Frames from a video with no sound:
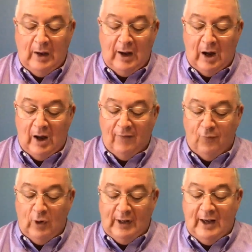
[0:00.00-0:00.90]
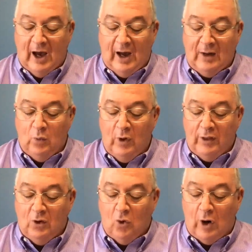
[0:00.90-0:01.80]
Now, if we died
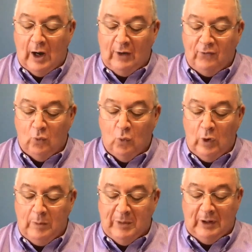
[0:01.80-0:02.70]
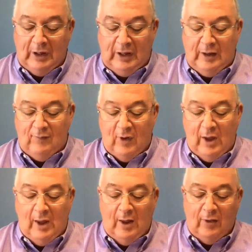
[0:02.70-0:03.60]
with Christ, we believe
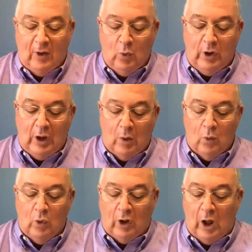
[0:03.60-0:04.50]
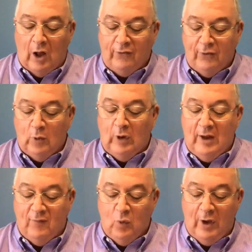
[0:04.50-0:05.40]
that we will also
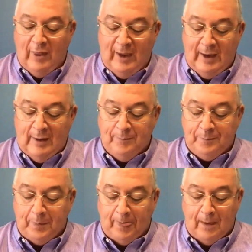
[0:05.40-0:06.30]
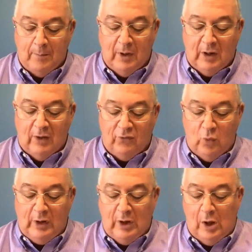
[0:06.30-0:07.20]
live with him because
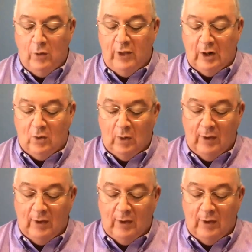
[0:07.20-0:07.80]
we know that,